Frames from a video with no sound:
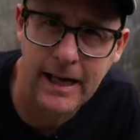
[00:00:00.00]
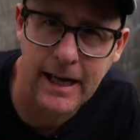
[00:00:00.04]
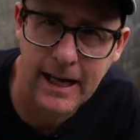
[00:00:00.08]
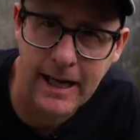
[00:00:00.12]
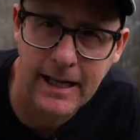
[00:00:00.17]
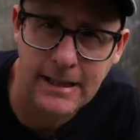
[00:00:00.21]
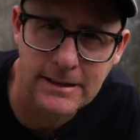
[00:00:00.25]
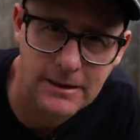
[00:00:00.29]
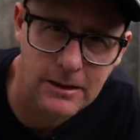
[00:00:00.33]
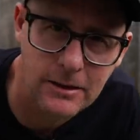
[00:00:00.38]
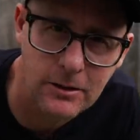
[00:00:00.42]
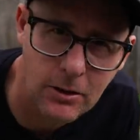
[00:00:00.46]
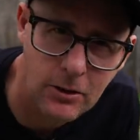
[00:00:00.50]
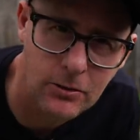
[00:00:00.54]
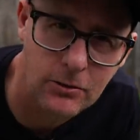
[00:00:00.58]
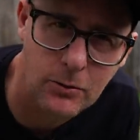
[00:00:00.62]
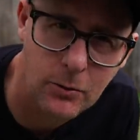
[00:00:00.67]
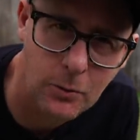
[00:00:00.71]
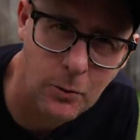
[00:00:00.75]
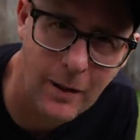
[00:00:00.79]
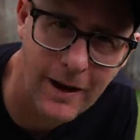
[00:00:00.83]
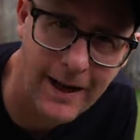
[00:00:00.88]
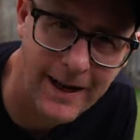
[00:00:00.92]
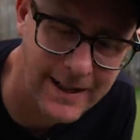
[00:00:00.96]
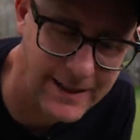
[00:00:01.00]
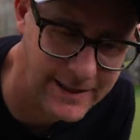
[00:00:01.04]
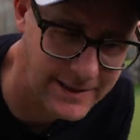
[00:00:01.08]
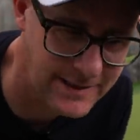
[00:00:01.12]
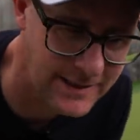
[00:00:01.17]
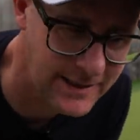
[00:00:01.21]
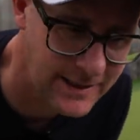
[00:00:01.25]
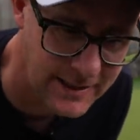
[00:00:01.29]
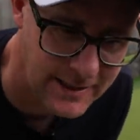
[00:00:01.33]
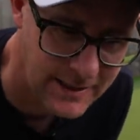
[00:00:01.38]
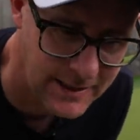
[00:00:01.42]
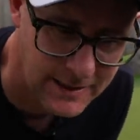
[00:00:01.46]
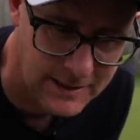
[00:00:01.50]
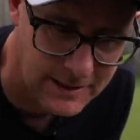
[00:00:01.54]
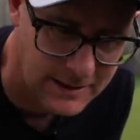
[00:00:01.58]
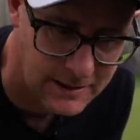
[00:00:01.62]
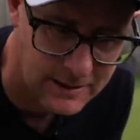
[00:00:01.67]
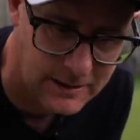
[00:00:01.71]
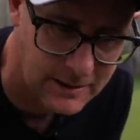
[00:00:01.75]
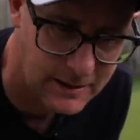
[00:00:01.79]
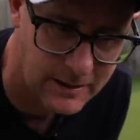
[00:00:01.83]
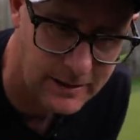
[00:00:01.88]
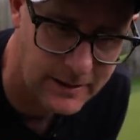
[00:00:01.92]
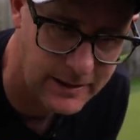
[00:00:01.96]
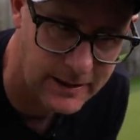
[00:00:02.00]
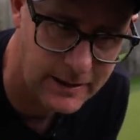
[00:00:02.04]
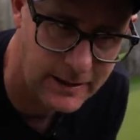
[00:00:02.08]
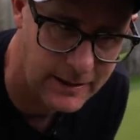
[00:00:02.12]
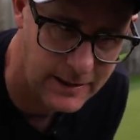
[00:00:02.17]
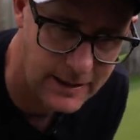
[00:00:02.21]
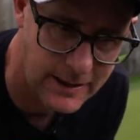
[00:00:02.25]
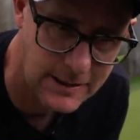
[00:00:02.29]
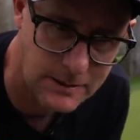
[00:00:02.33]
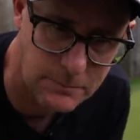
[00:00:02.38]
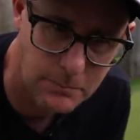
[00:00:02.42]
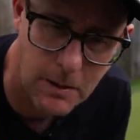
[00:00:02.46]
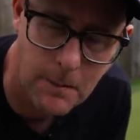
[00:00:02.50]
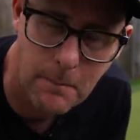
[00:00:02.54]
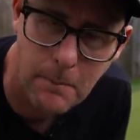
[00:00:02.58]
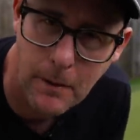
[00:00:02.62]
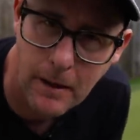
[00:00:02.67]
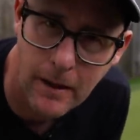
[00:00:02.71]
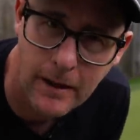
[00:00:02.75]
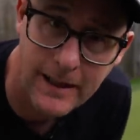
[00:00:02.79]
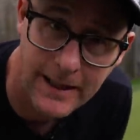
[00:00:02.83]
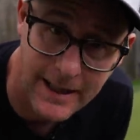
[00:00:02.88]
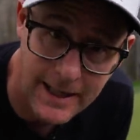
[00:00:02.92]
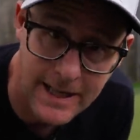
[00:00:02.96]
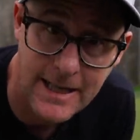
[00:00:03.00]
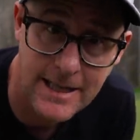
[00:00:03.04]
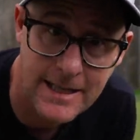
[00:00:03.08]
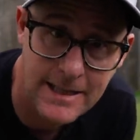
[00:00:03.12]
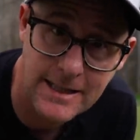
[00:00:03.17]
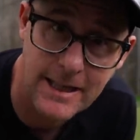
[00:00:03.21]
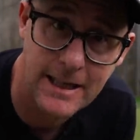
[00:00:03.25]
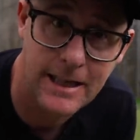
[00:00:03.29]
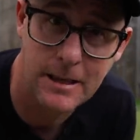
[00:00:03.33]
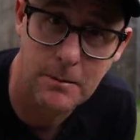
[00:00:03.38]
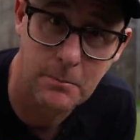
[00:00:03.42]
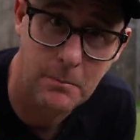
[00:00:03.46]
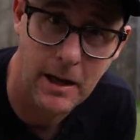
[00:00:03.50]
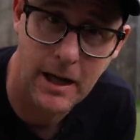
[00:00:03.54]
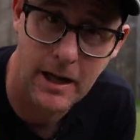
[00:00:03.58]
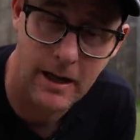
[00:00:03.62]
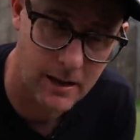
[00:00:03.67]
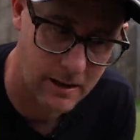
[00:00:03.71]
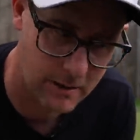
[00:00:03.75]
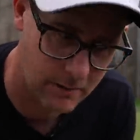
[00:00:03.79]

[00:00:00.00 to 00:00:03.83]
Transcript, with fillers: has a lot of weight. Like, unless my putting is any better,